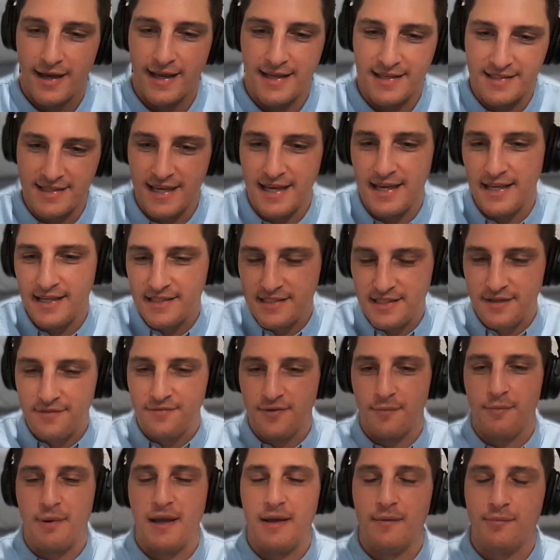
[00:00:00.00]
it's easy
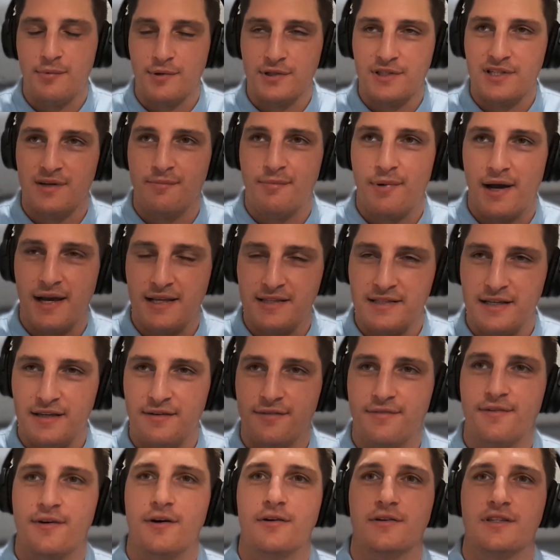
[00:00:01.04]
for people to by
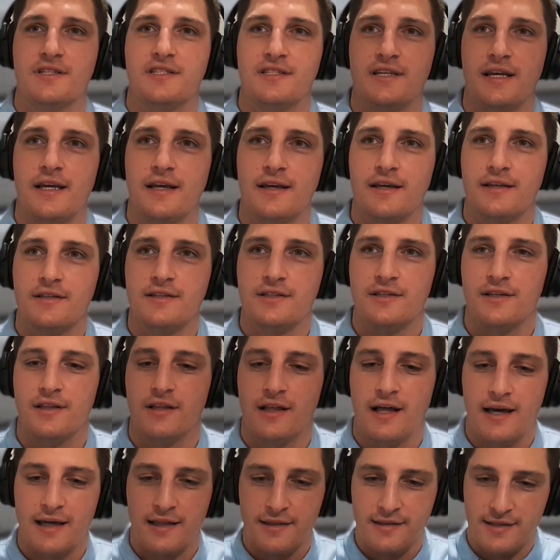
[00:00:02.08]
default sink into the
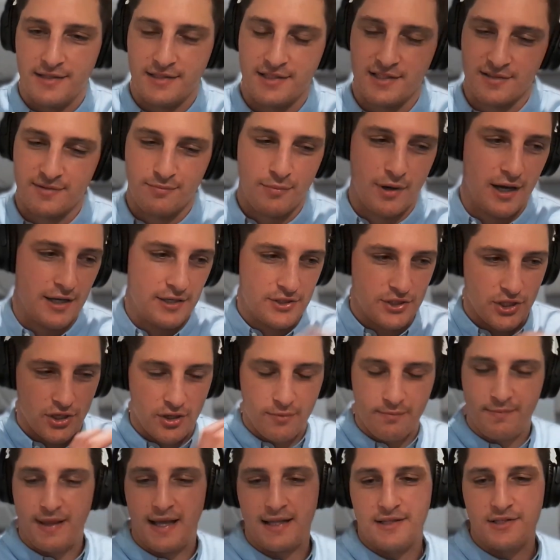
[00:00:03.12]
like, this is my
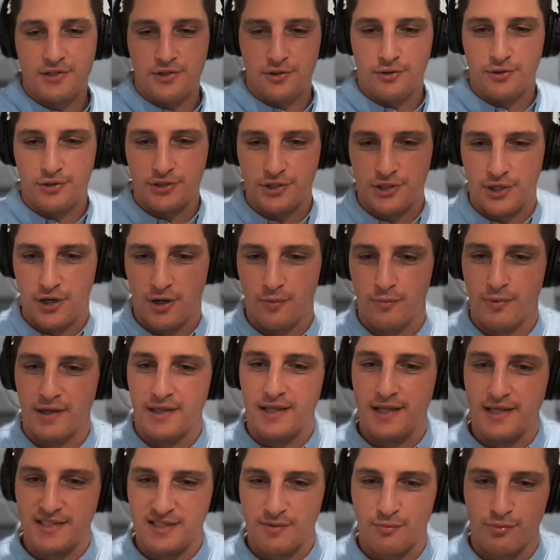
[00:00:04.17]
job, that's your job.
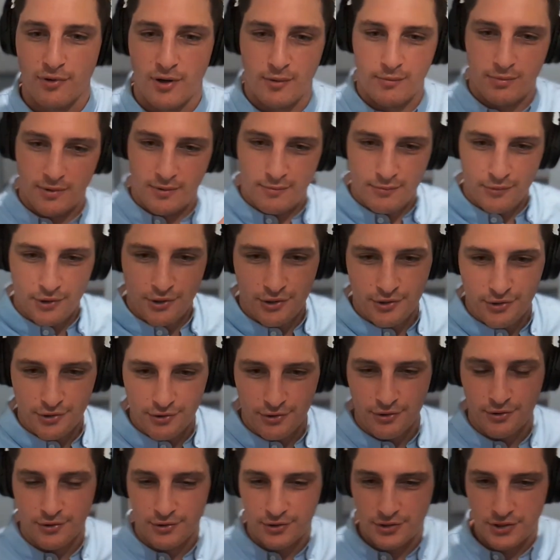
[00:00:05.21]
When there's a problem, you do
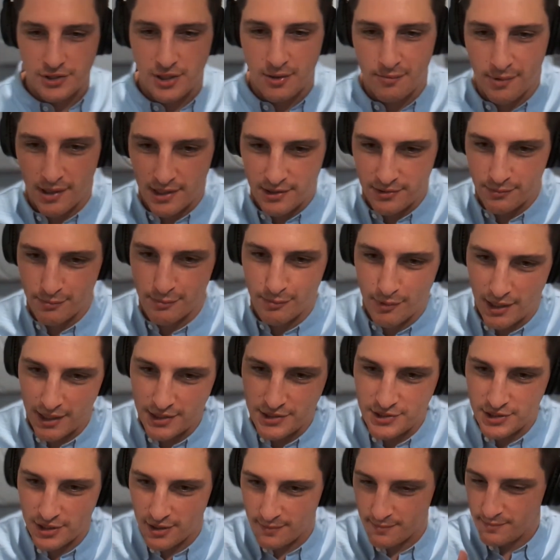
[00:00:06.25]
your job, I do my
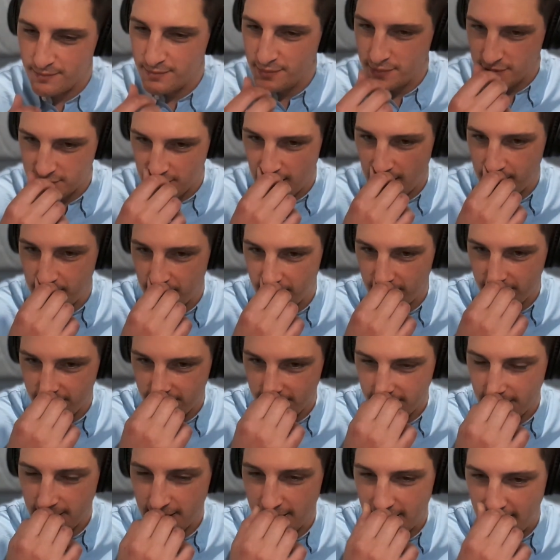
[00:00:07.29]
job type of
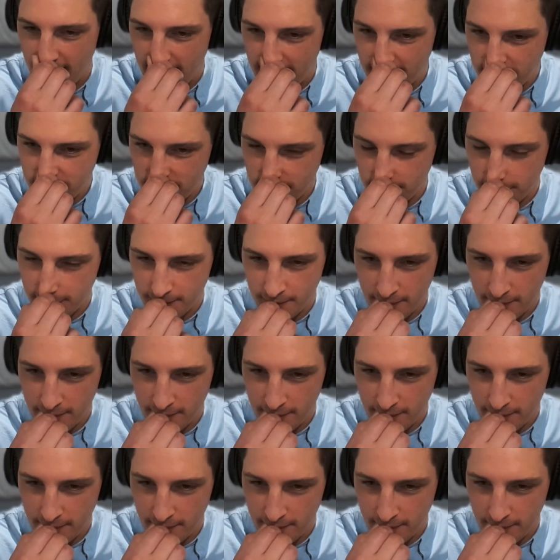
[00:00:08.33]
attitude.